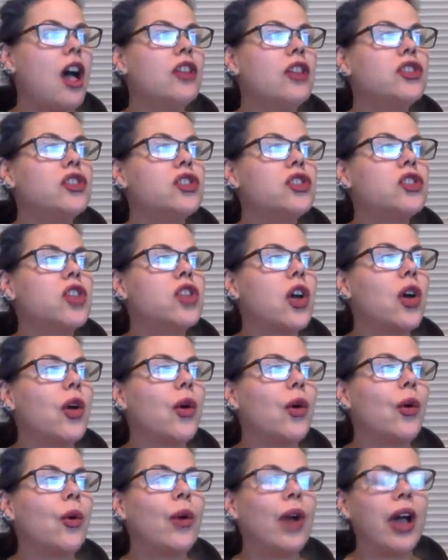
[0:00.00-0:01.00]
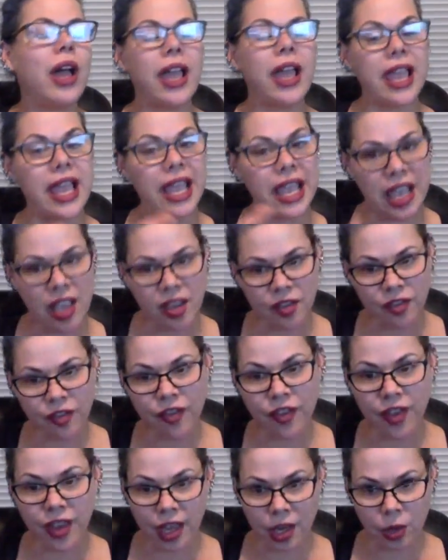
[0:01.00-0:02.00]
So
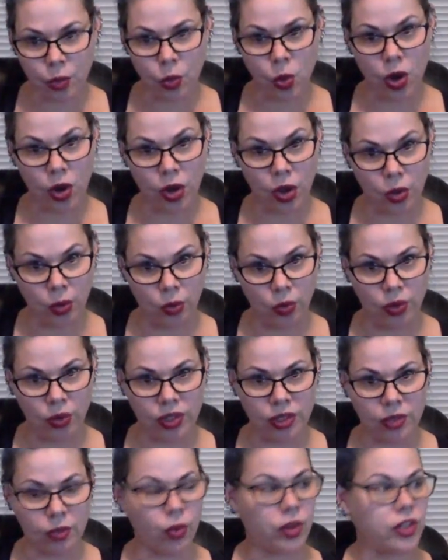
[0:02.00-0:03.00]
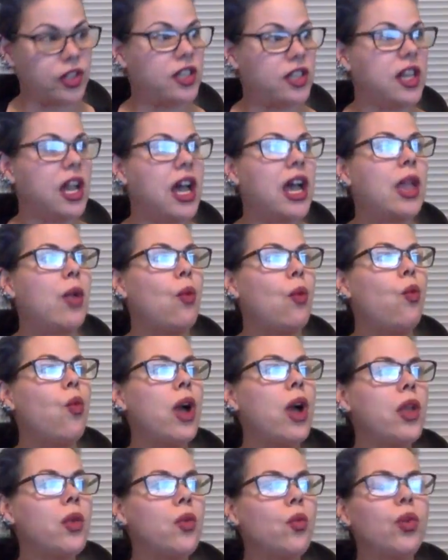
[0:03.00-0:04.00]
if Eduardo were, were to die,
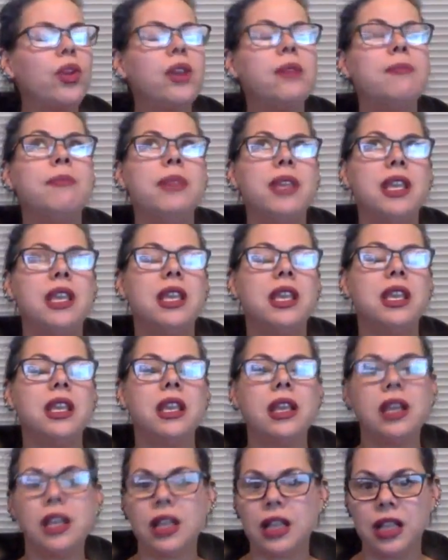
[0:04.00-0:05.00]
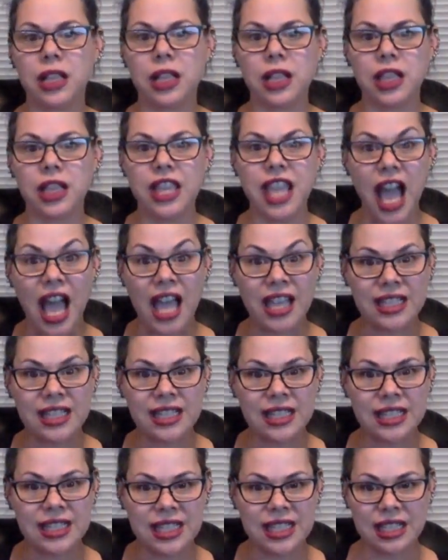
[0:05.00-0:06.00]
what would be the
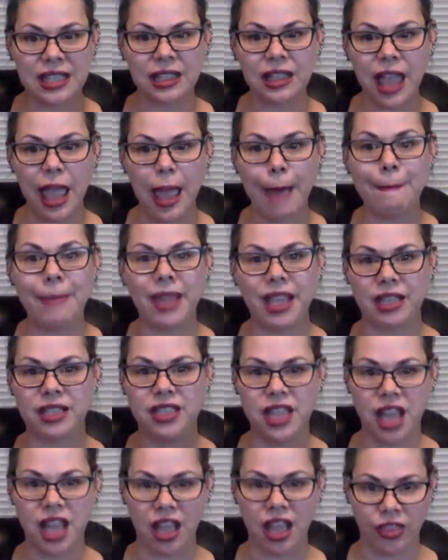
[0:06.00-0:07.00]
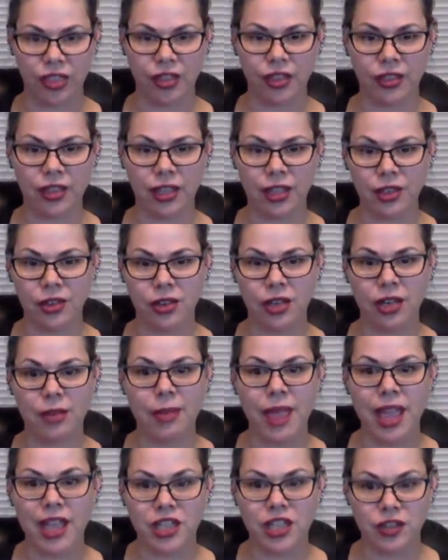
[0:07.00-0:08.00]
ideal epic death that you could
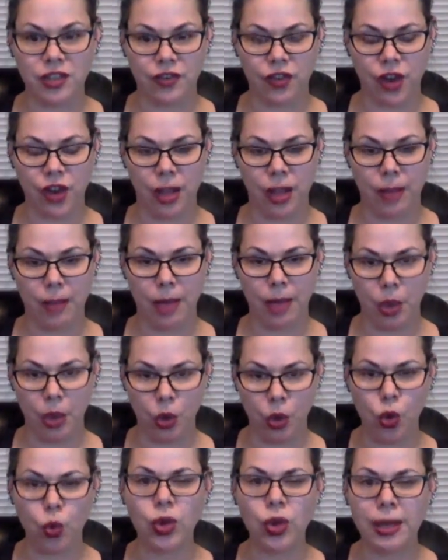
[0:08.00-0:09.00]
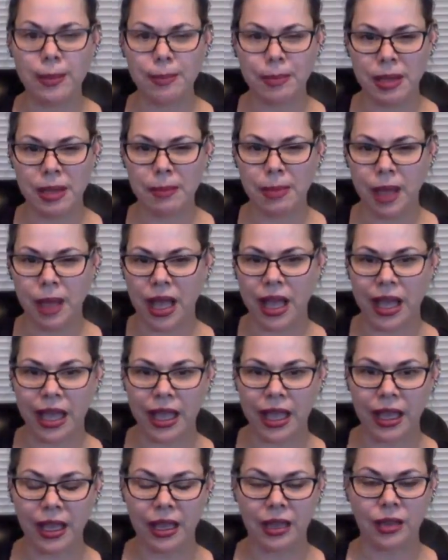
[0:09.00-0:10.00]
imagine for him? Who would it be
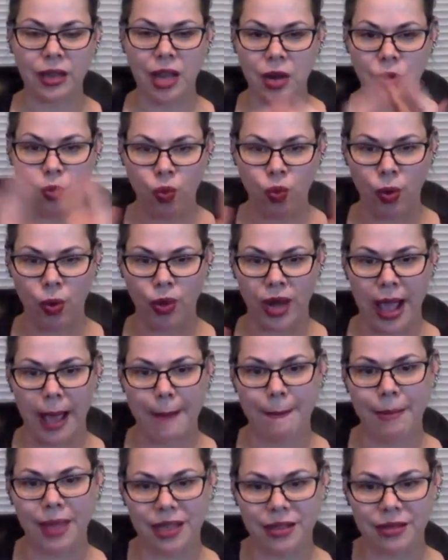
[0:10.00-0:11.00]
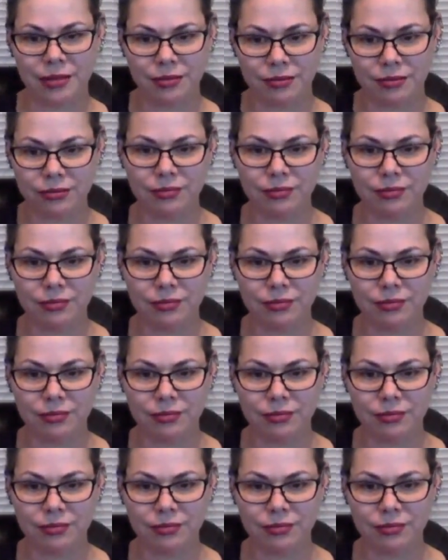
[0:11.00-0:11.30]
by, and, and what would happen?